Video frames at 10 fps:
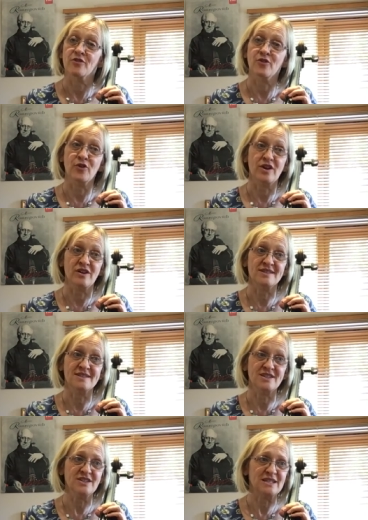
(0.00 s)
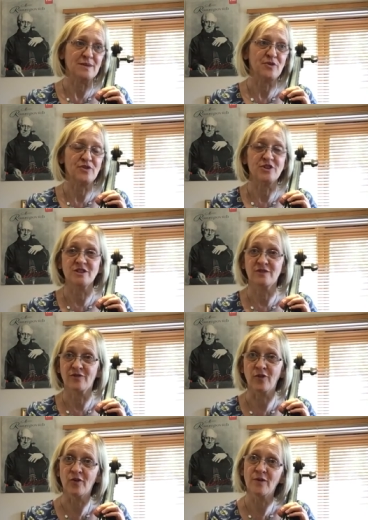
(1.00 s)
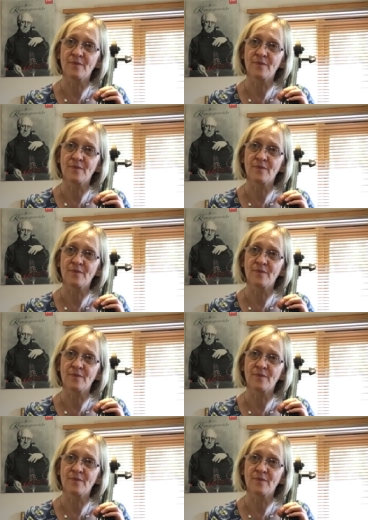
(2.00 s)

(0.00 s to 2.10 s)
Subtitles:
Feuillard's study number 34,